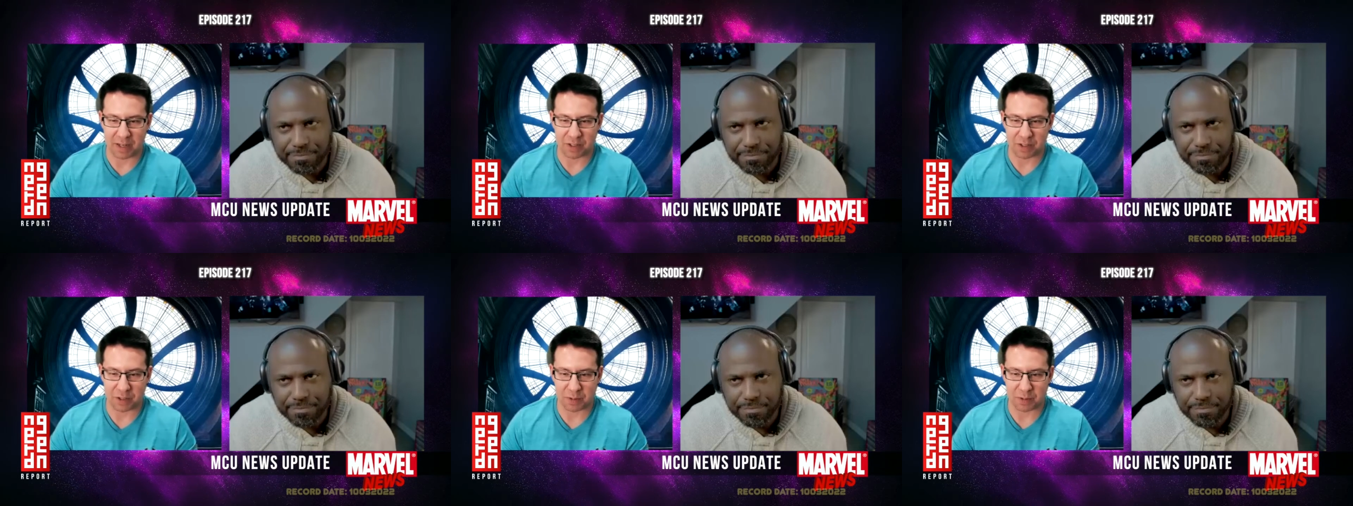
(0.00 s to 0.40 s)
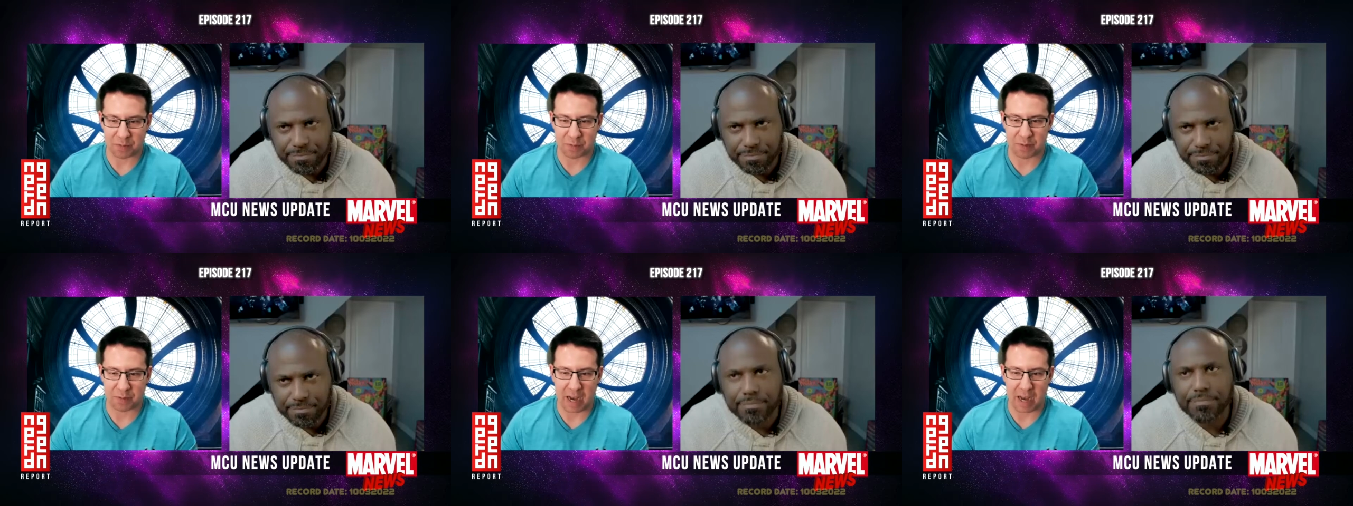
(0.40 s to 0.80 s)
Speaker 1: the Indiana
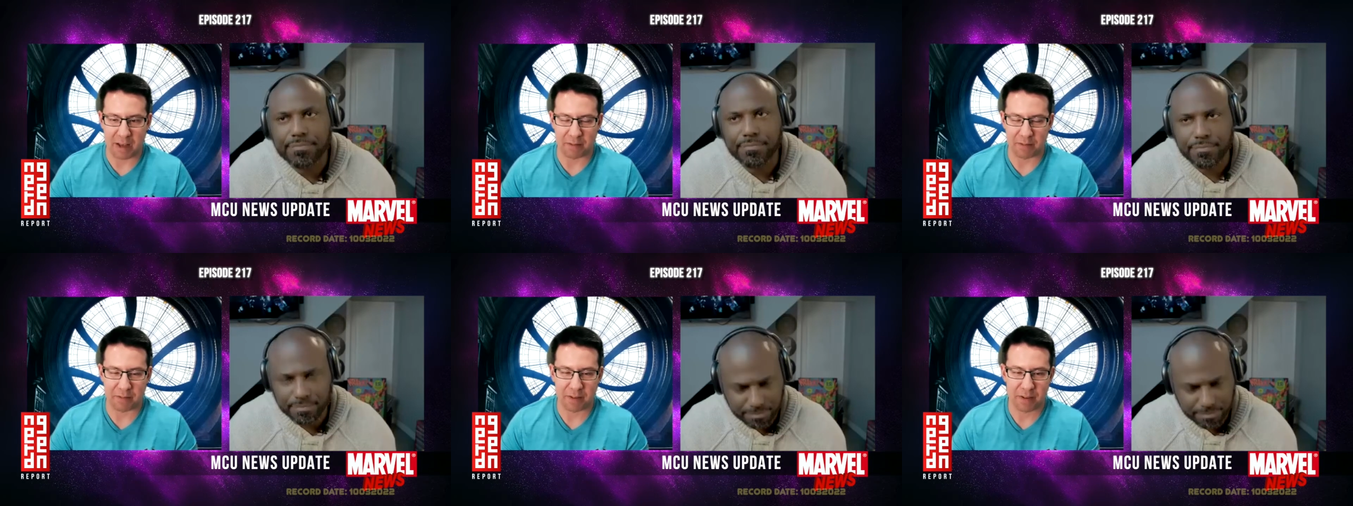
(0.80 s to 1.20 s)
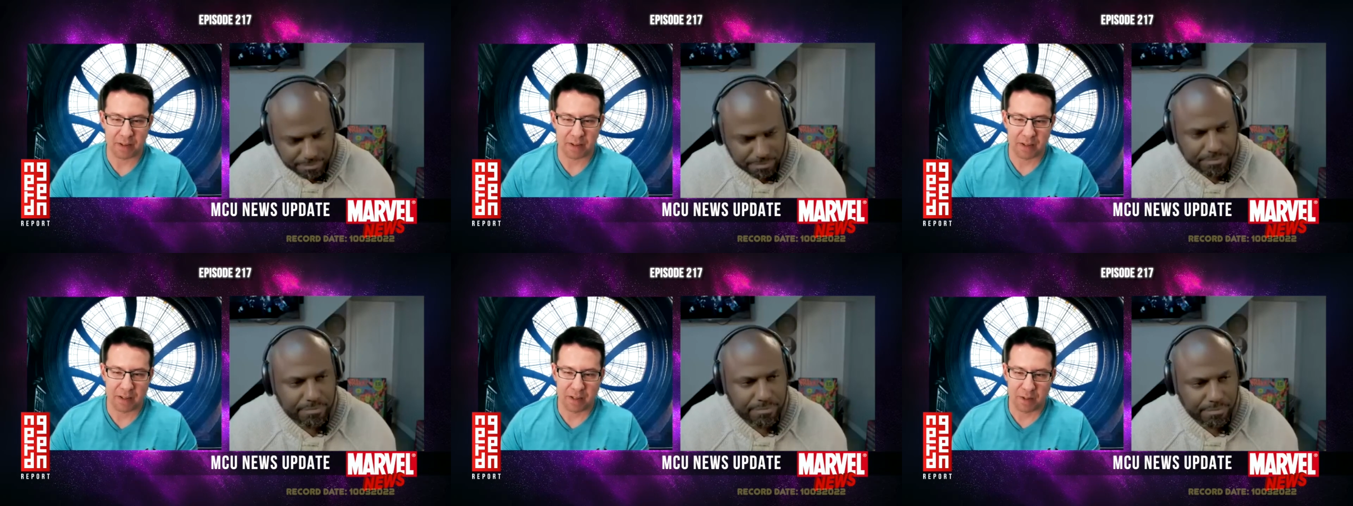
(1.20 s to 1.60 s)
Jones five.
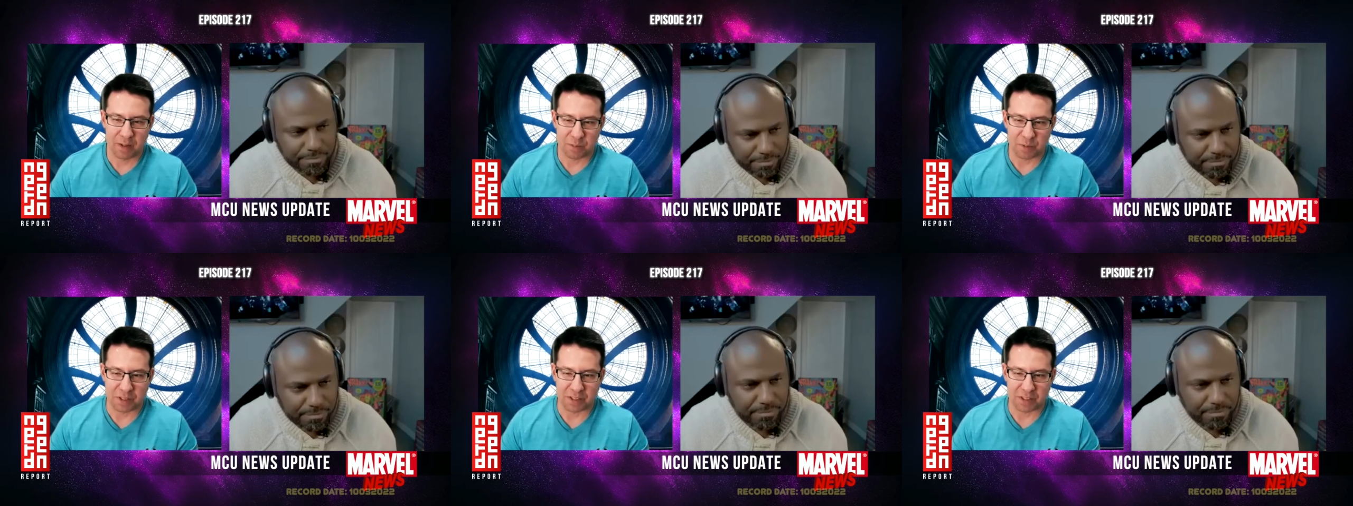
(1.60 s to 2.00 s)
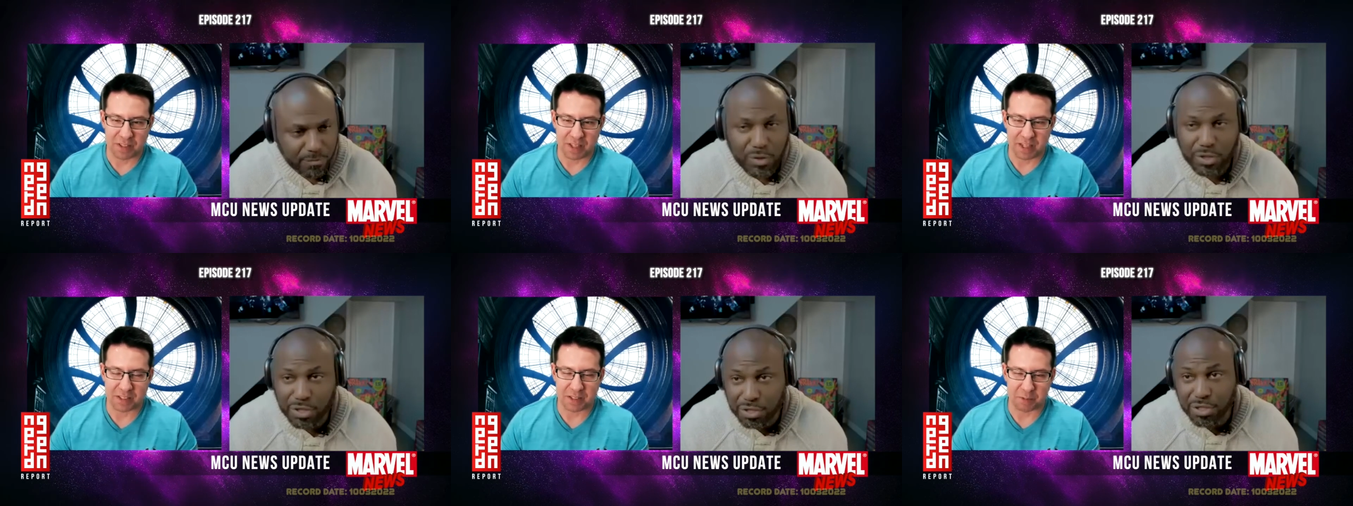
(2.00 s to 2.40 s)

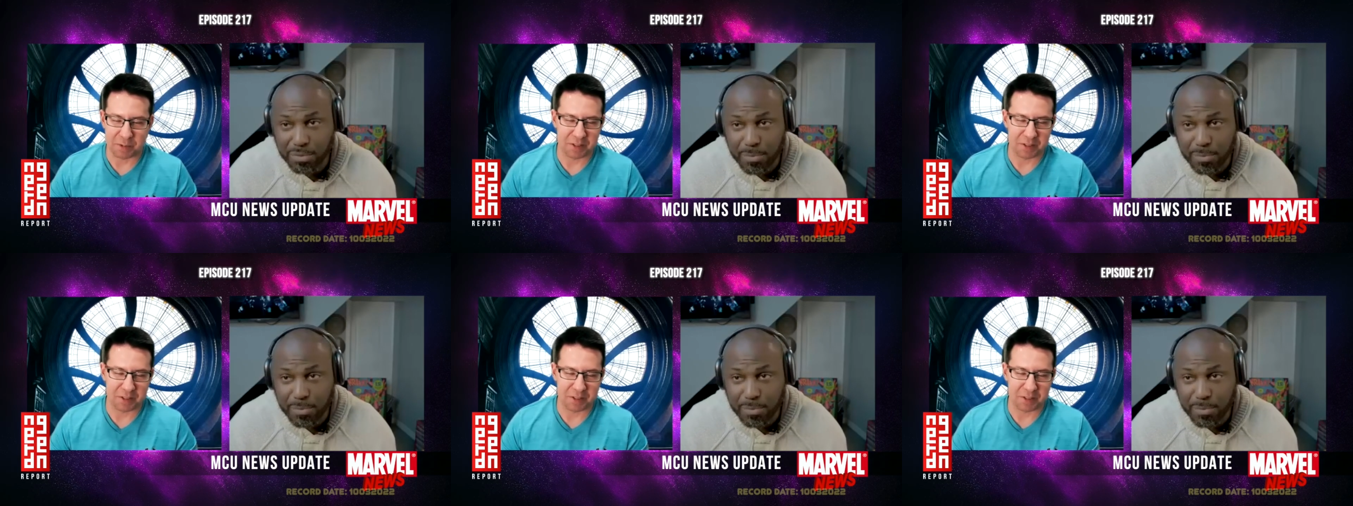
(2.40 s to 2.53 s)
Which